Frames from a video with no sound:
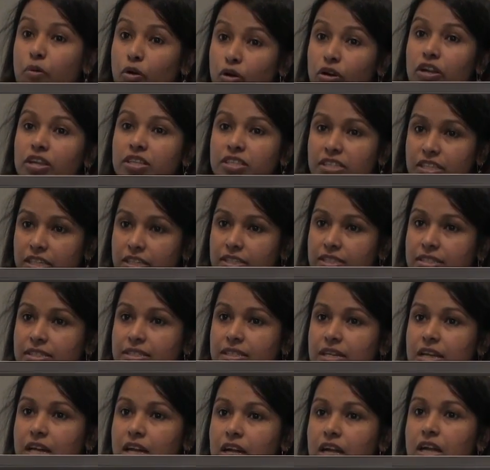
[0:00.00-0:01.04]

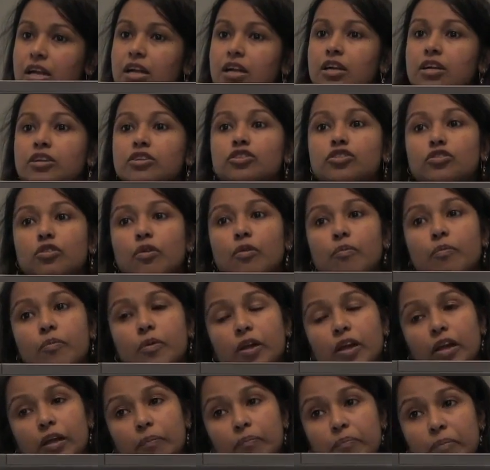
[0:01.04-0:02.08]
politics.
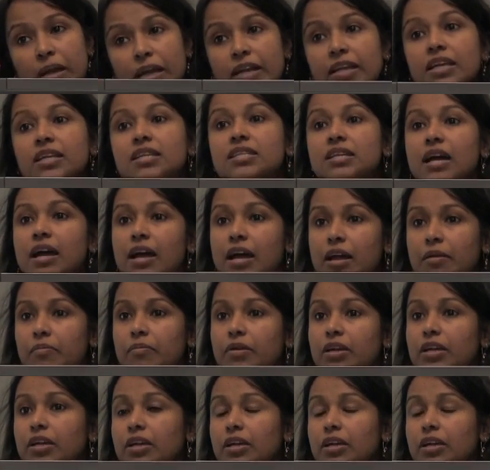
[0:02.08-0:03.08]
So many times